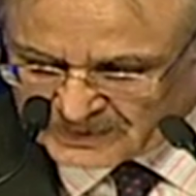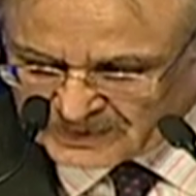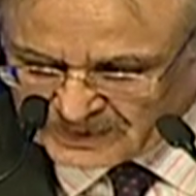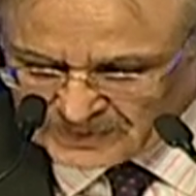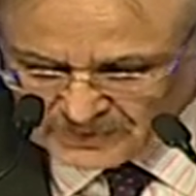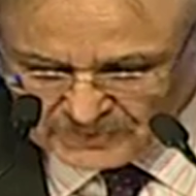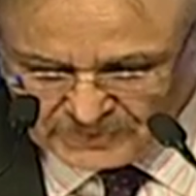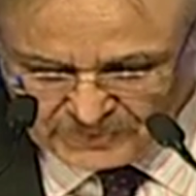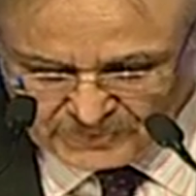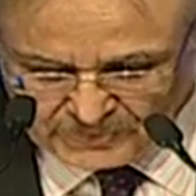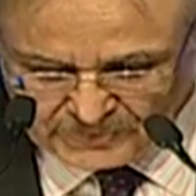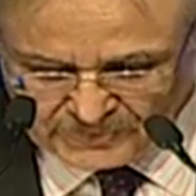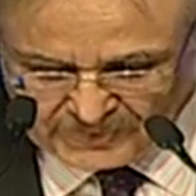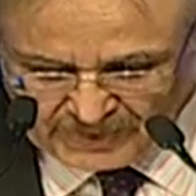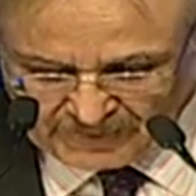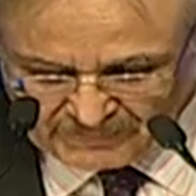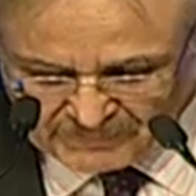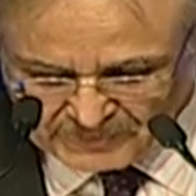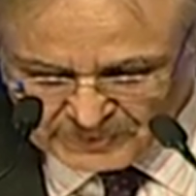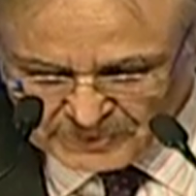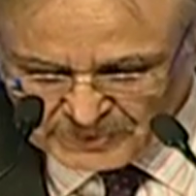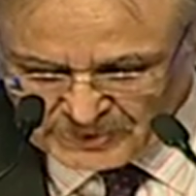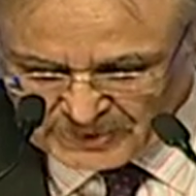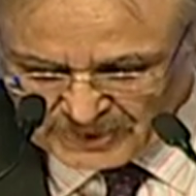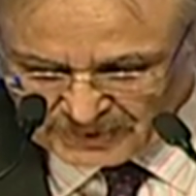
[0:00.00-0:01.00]
to
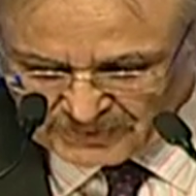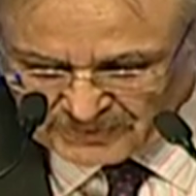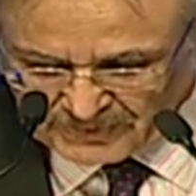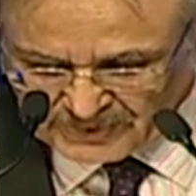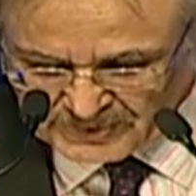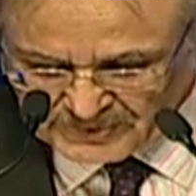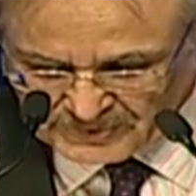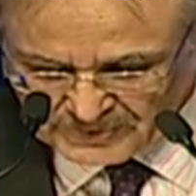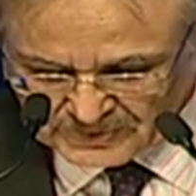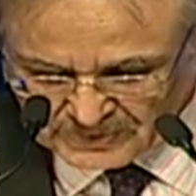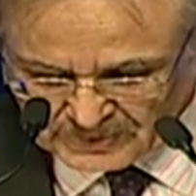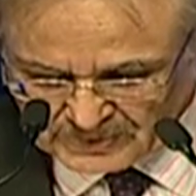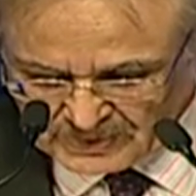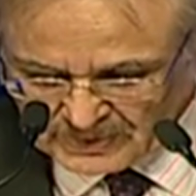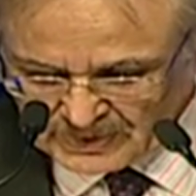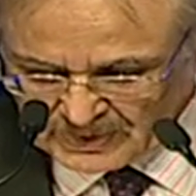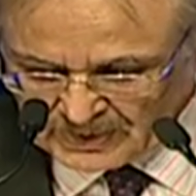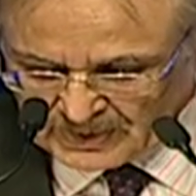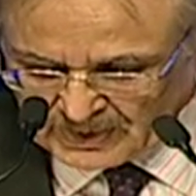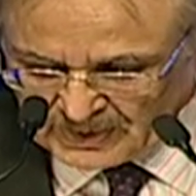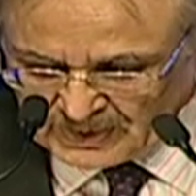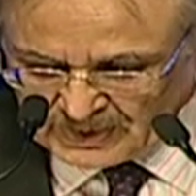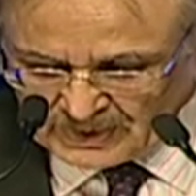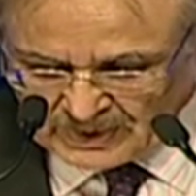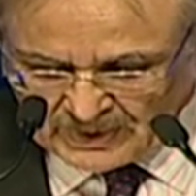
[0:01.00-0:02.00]
revenue generation
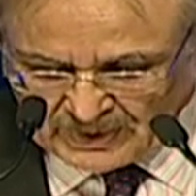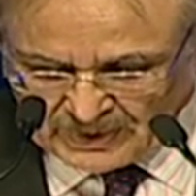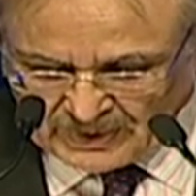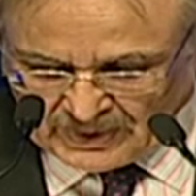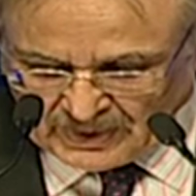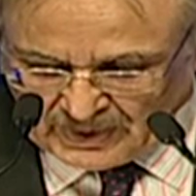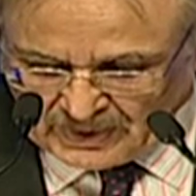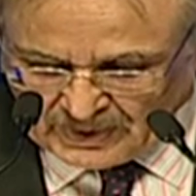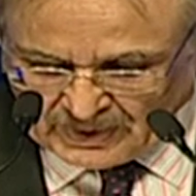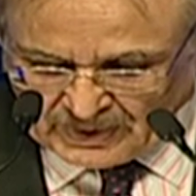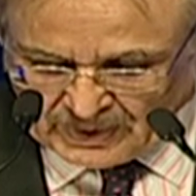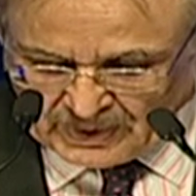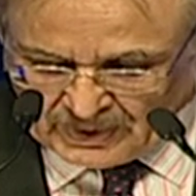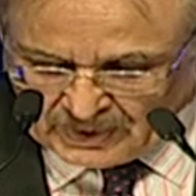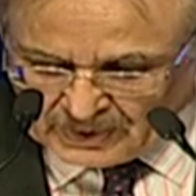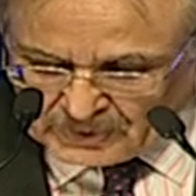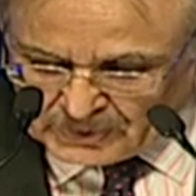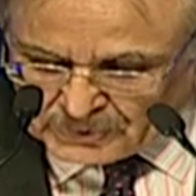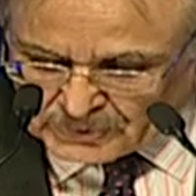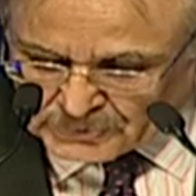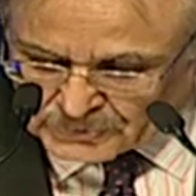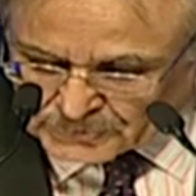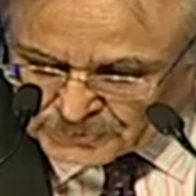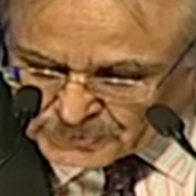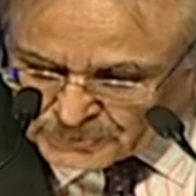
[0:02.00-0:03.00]

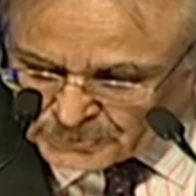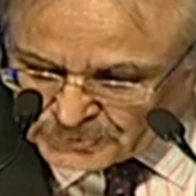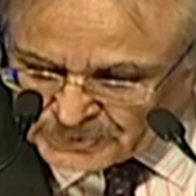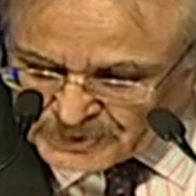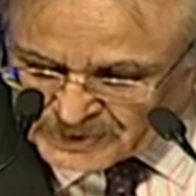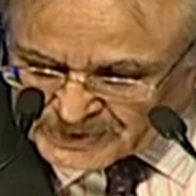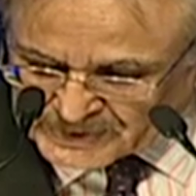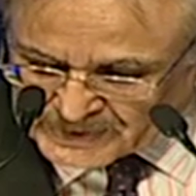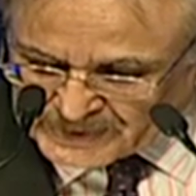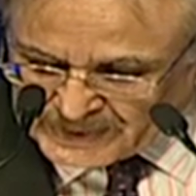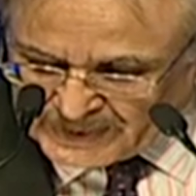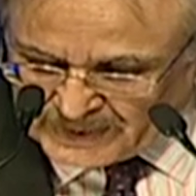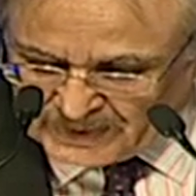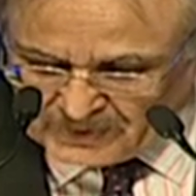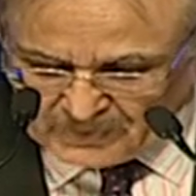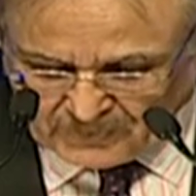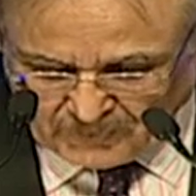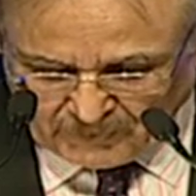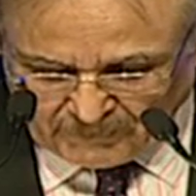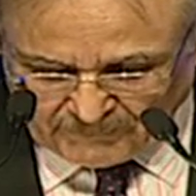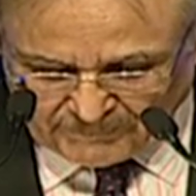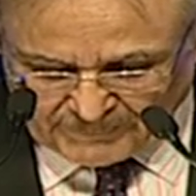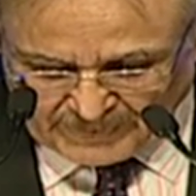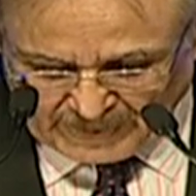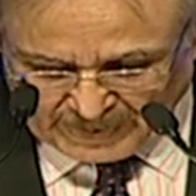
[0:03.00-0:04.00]
through the sale
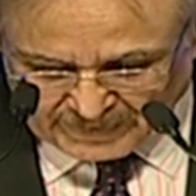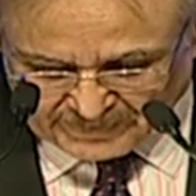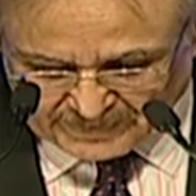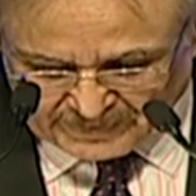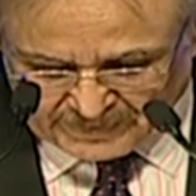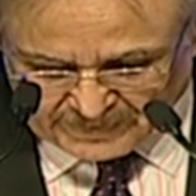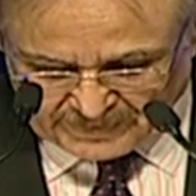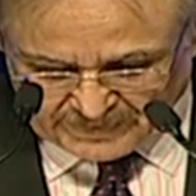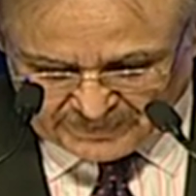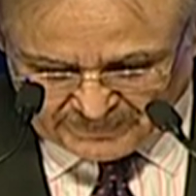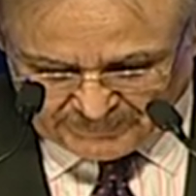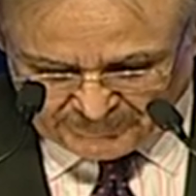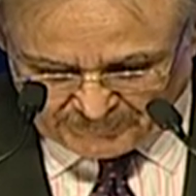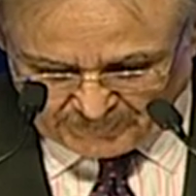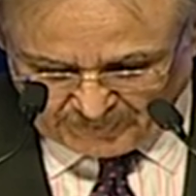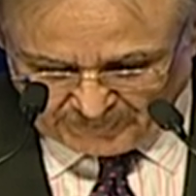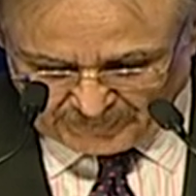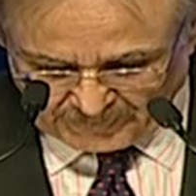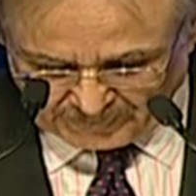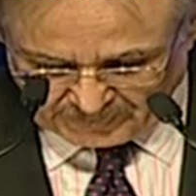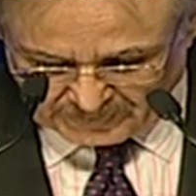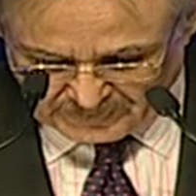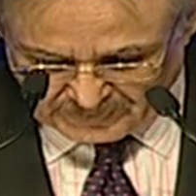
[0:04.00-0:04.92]
of branded products.